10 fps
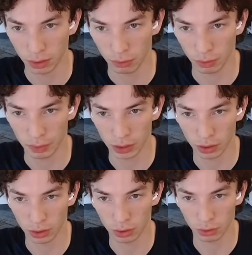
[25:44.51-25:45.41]
where we
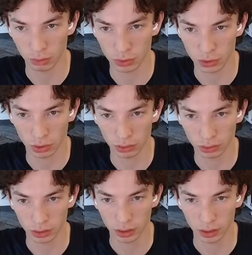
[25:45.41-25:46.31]
call result
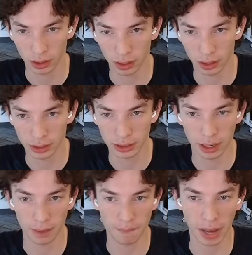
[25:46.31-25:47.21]

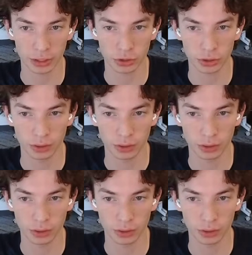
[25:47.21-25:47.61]
dot match.